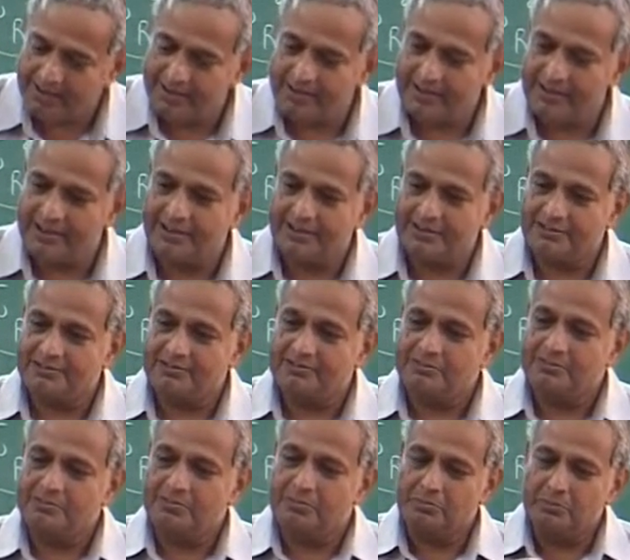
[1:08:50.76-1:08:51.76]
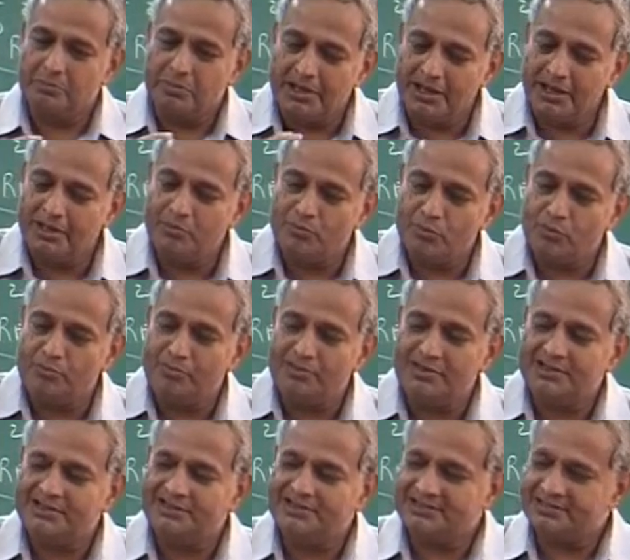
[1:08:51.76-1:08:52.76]
a mean
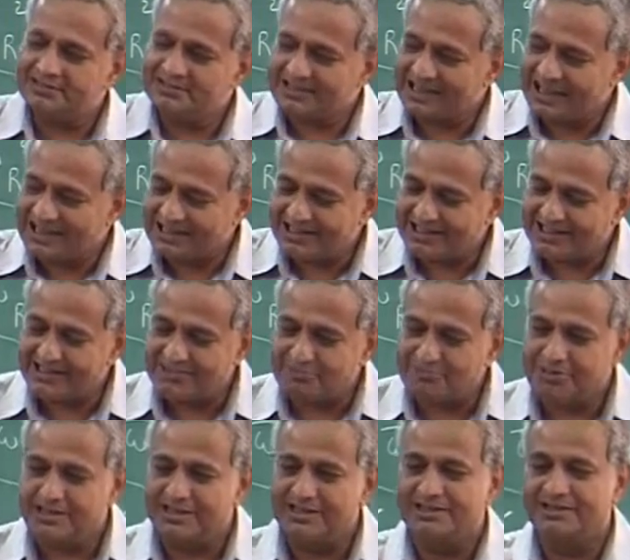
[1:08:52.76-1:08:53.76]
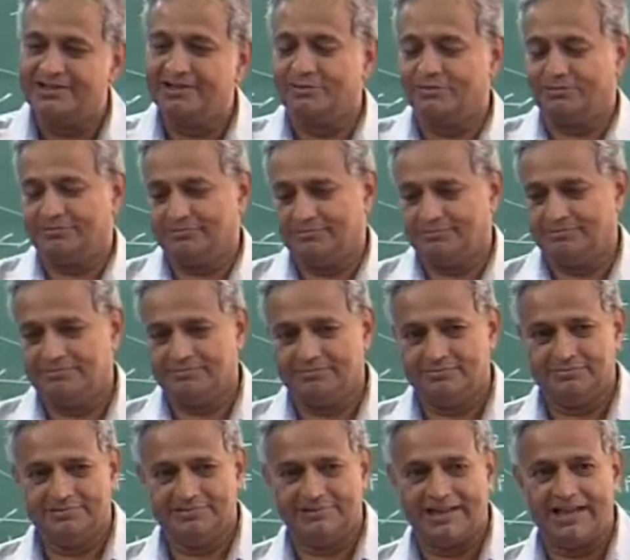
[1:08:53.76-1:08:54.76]
moment, slightly bring it down,
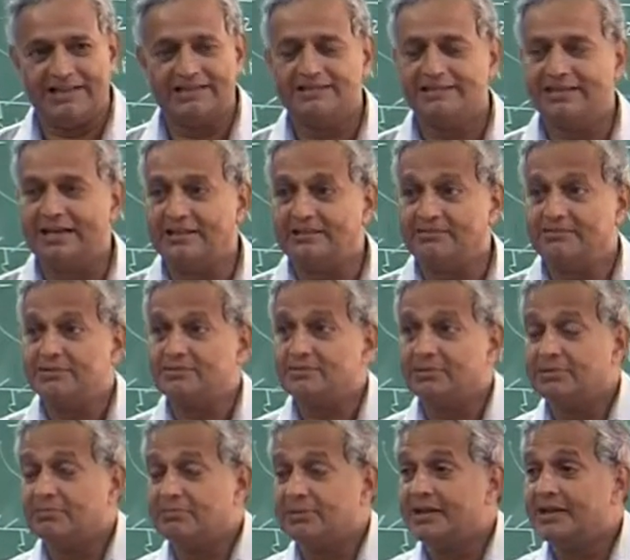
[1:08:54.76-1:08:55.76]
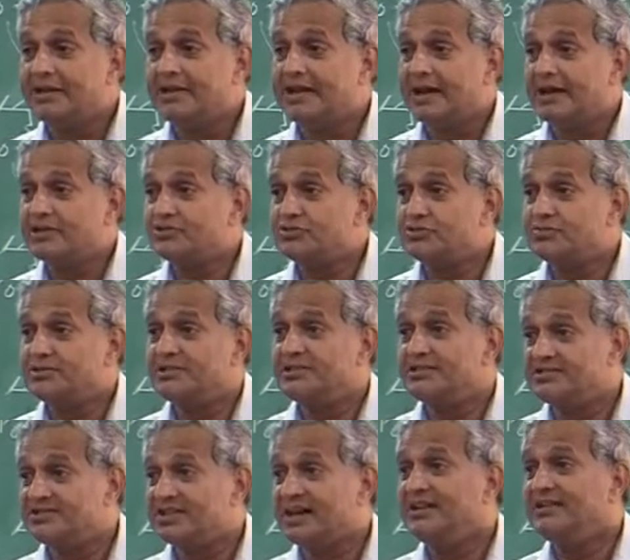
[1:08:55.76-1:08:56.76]
rather than otherwise my blade has to be
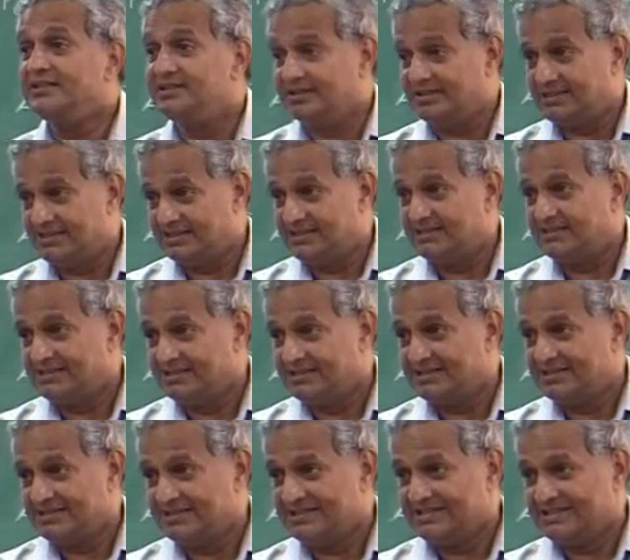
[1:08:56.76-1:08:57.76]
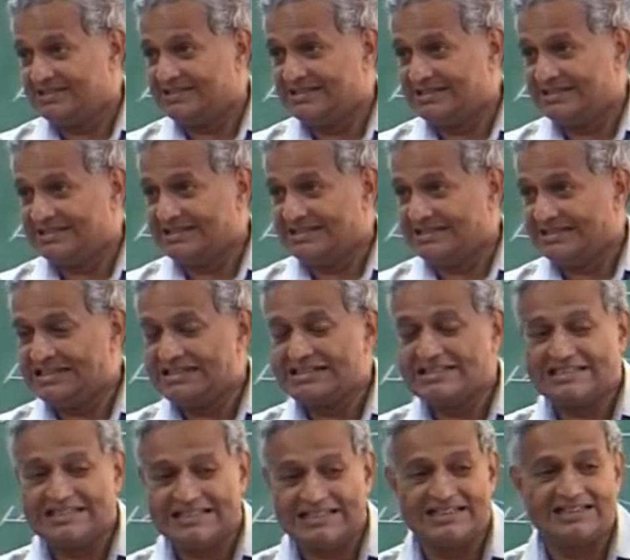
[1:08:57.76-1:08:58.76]
designed
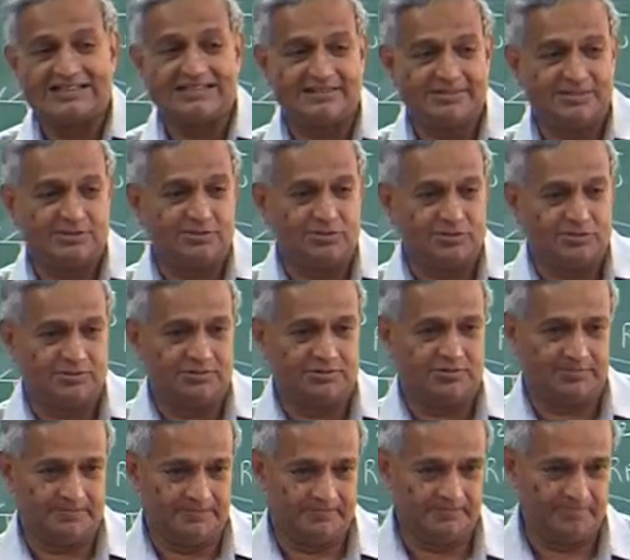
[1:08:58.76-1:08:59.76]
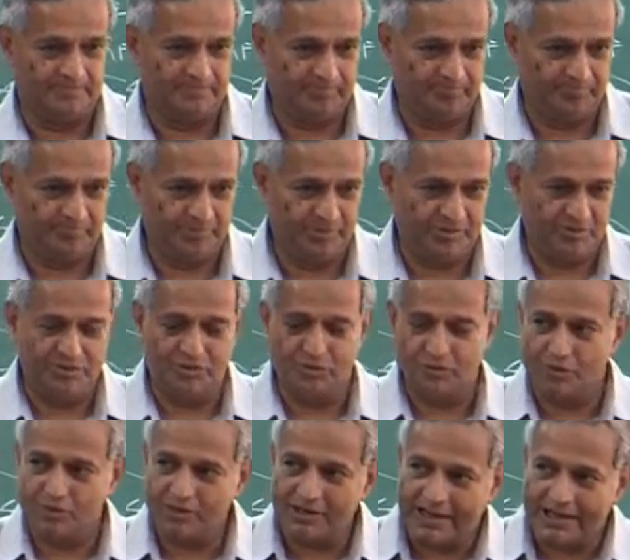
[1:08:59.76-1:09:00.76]
little thicker at the root. So, the
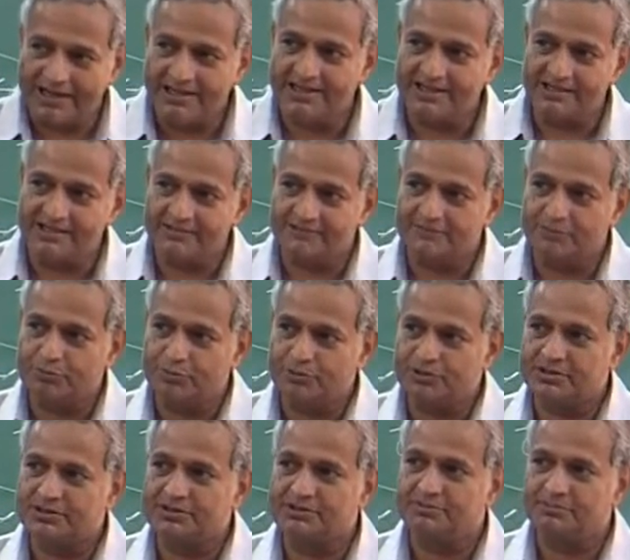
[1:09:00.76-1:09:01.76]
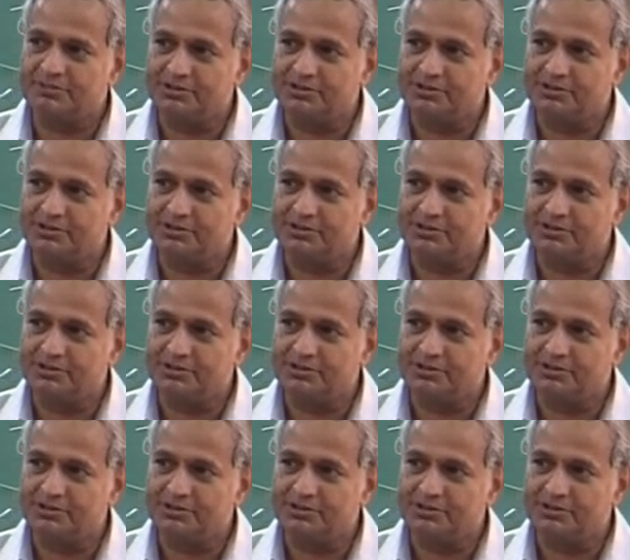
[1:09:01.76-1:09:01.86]
whole idea of putting a